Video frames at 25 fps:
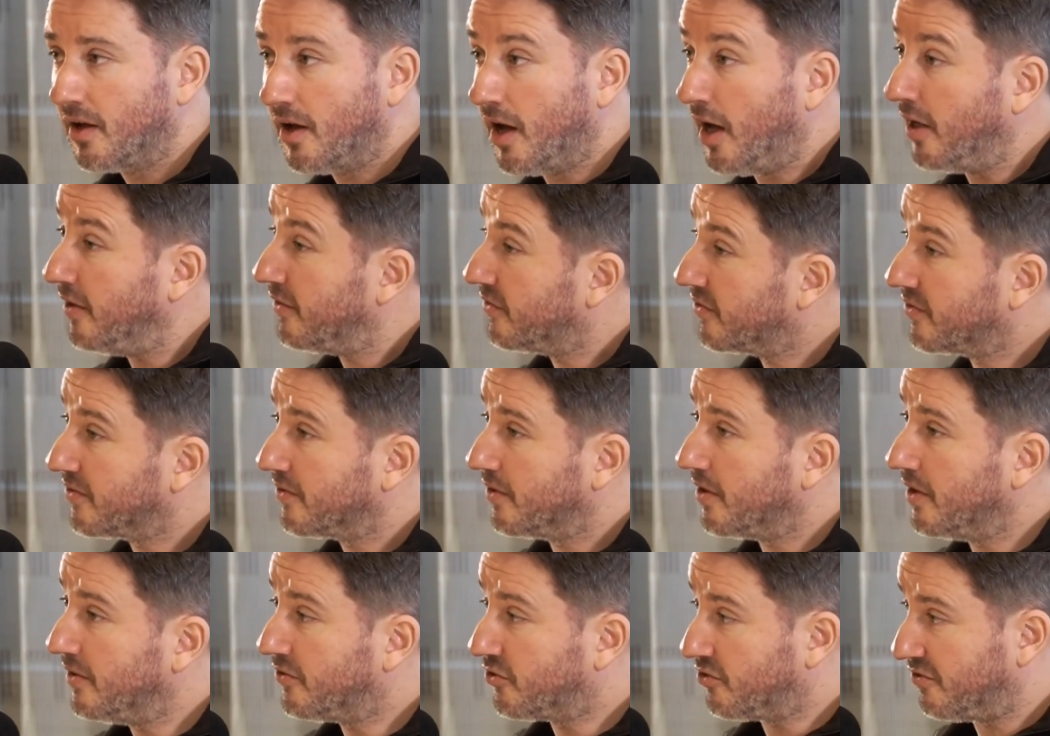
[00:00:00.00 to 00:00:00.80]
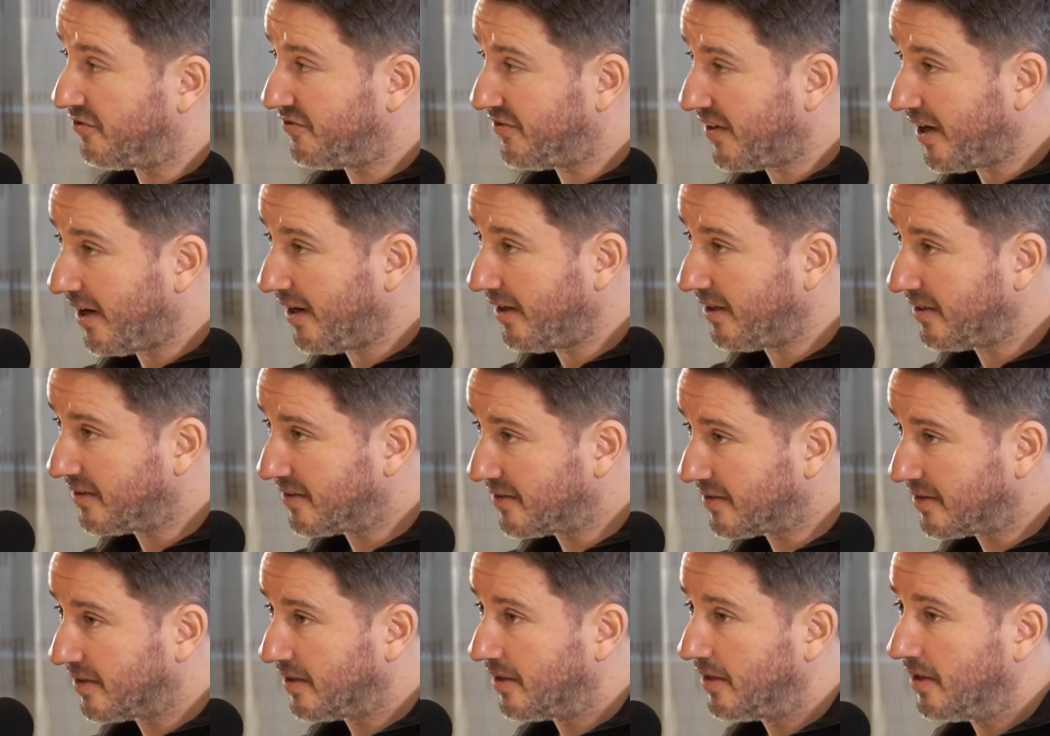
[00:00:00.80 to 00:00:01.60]
And it's a
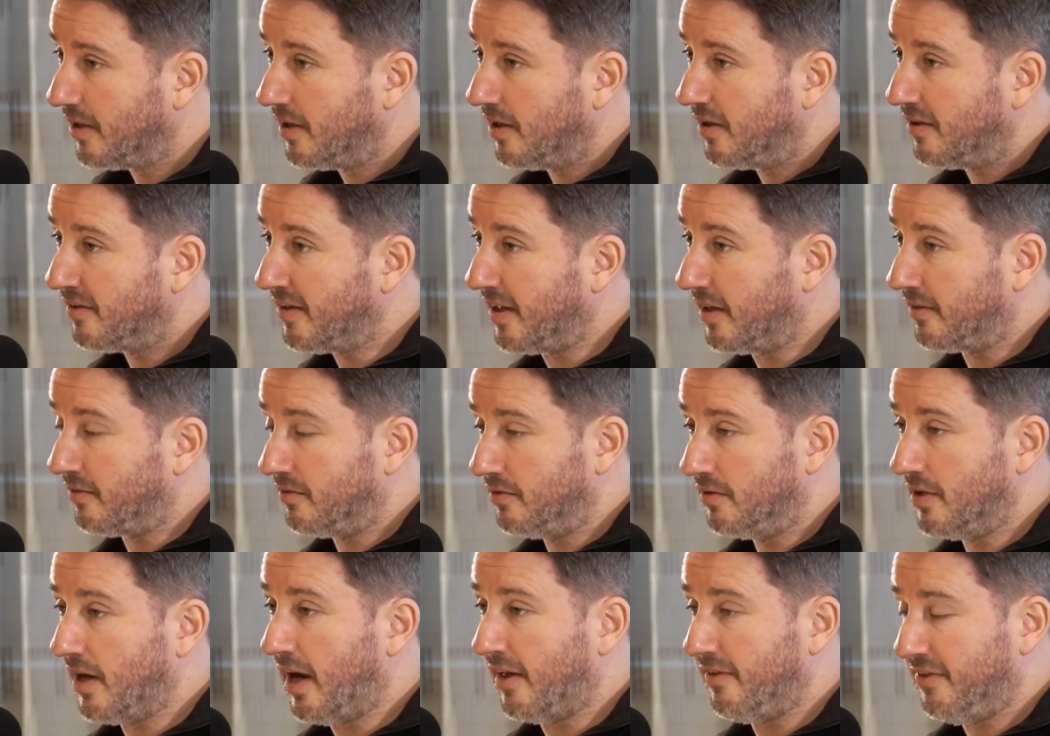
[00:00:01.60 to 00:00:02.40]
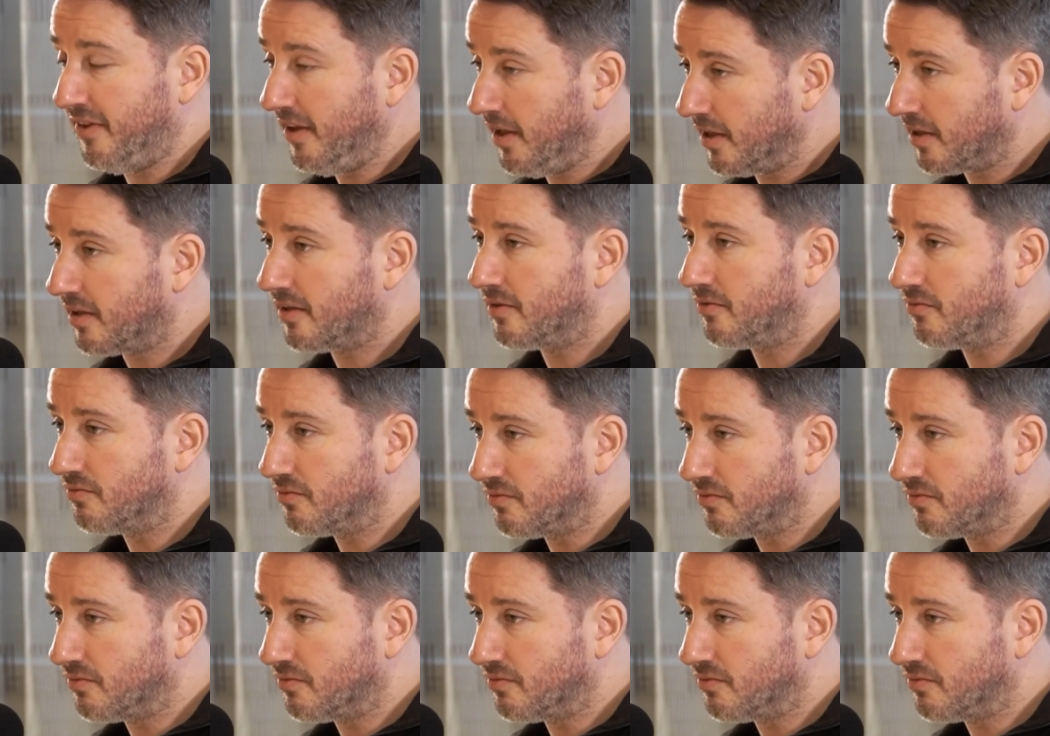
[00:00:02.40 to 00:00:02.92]
fight that I think,